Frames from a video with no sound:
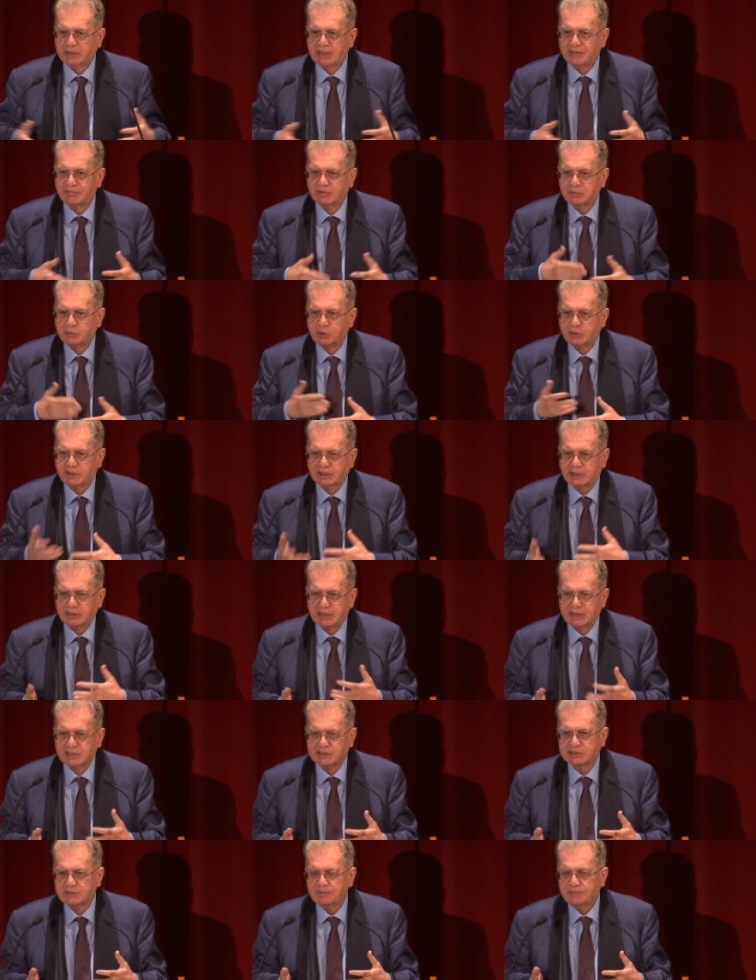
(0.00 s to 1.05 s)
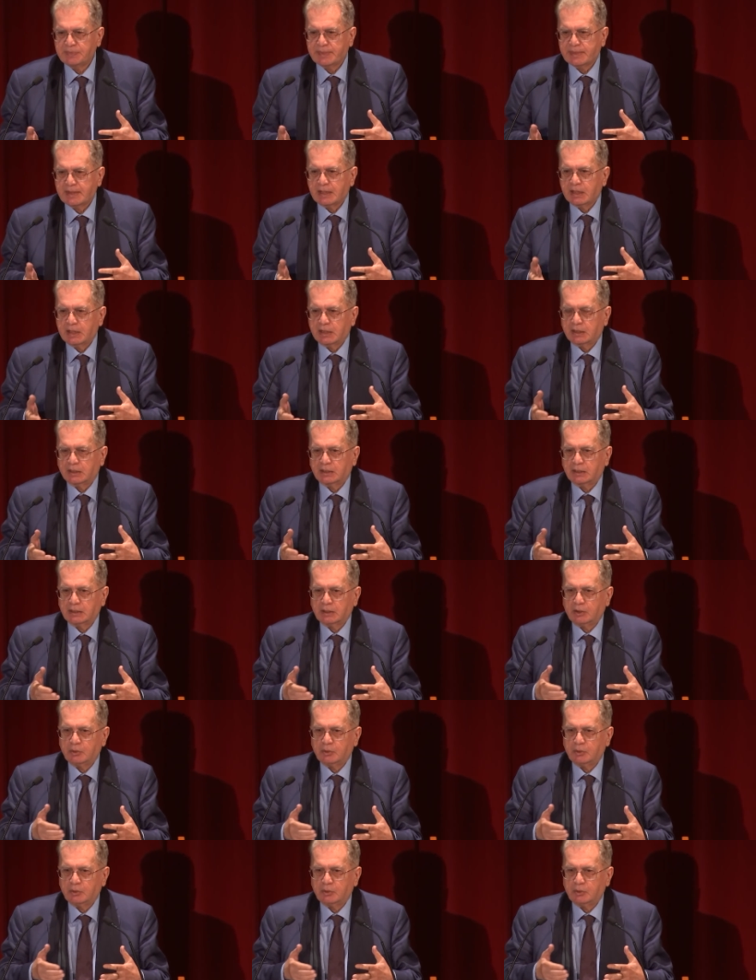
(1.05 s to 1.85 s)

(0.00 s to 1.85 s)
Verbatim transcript: Everybody can has uh,